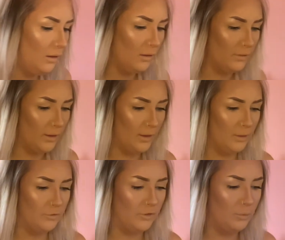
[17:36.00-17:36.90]
And then
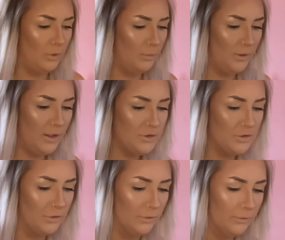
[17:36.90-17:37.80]
I'm just gonna pop my lashes
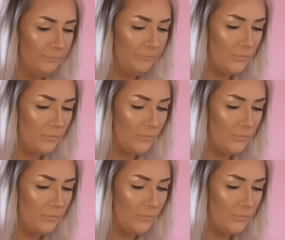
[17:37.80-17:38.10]
on.